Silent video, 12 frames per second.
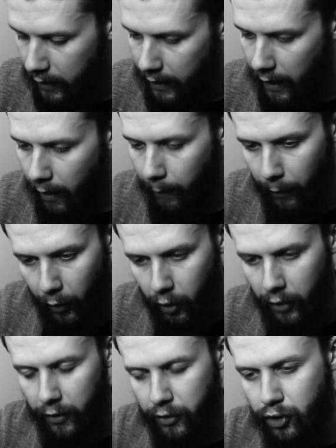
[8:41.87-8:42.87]
Now, I'm not
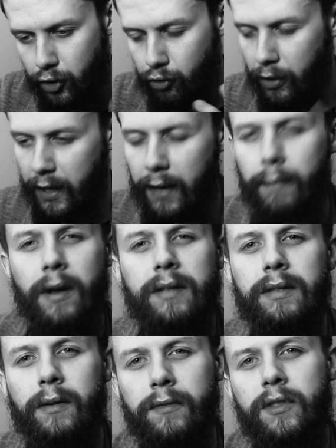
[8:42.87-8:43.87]
going to stricken
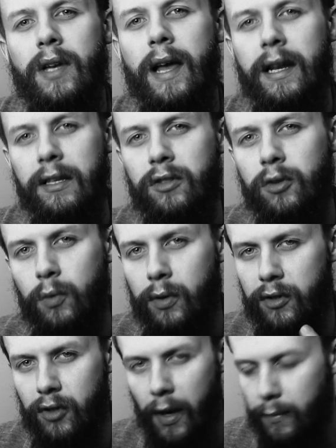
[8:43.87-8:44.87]
myself to any
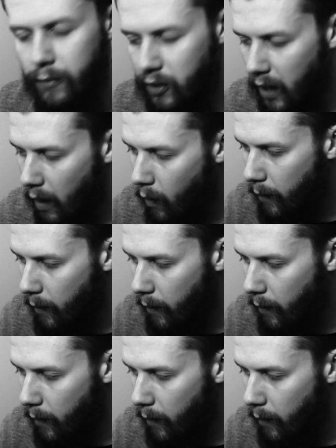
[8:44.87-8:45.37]
sort of time scale.